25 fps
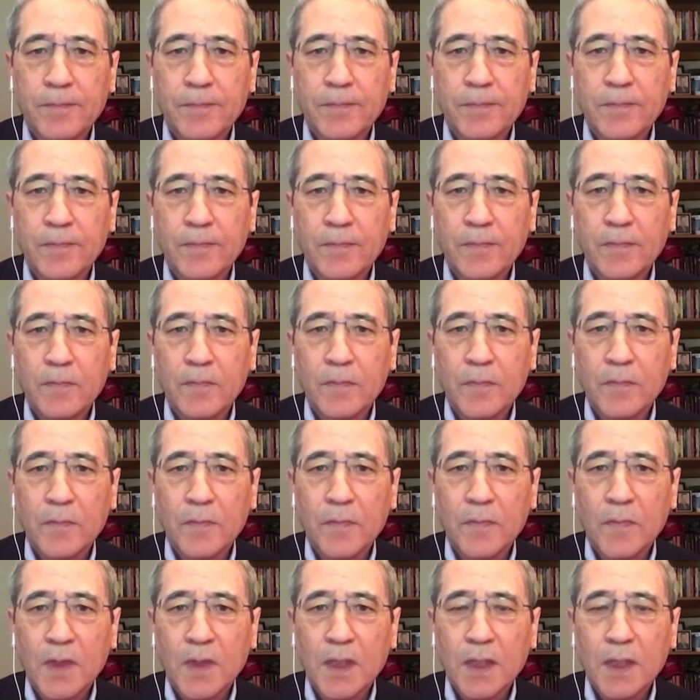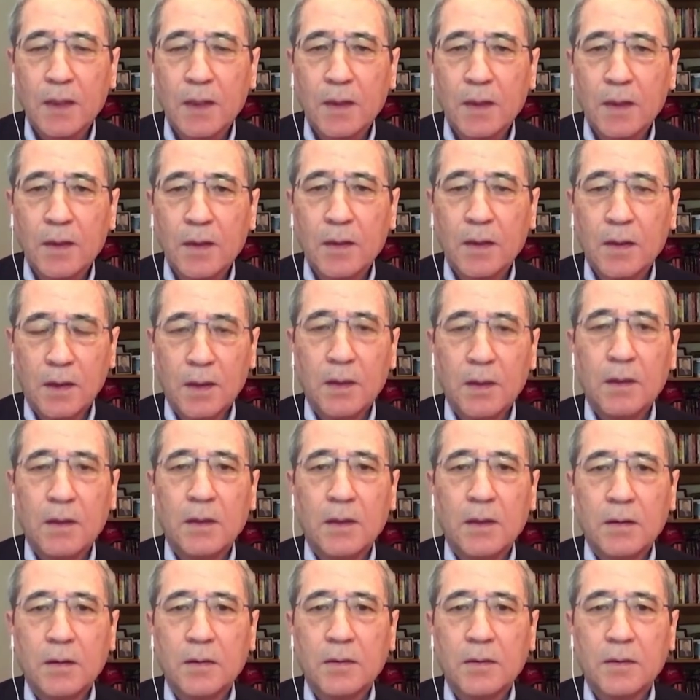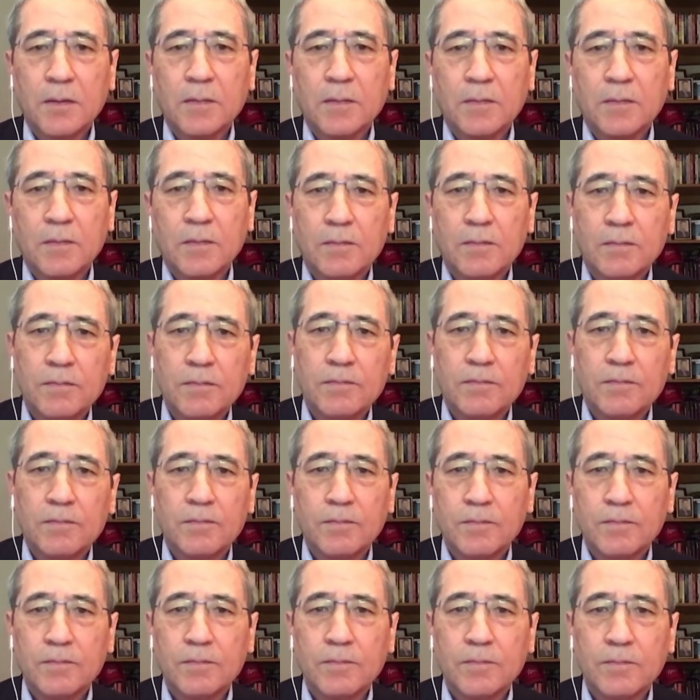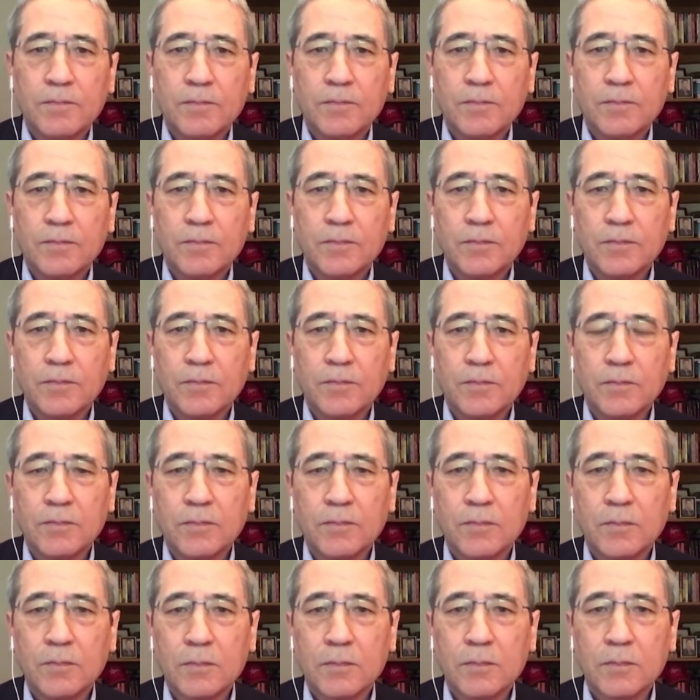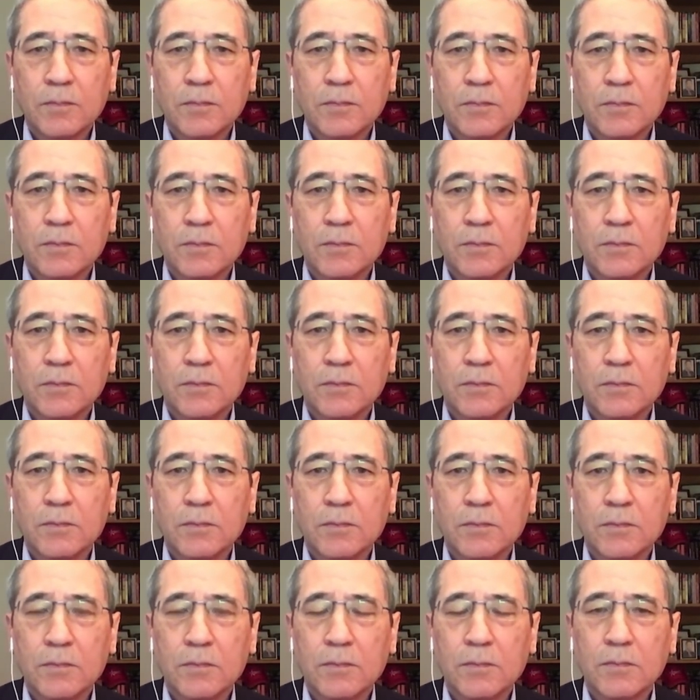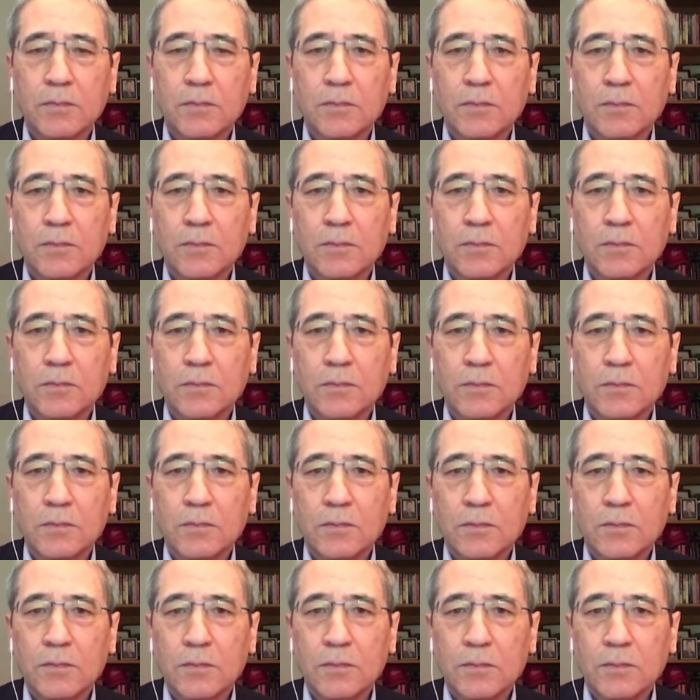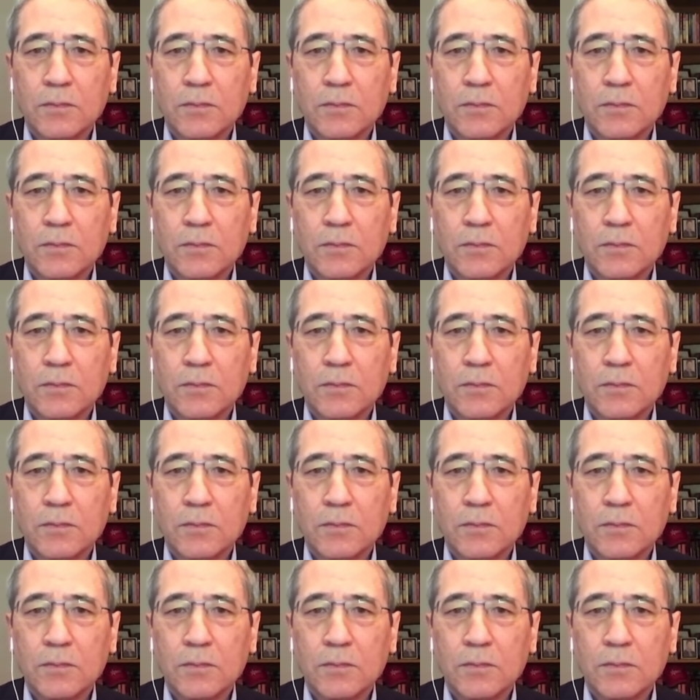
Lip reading: (not speaking)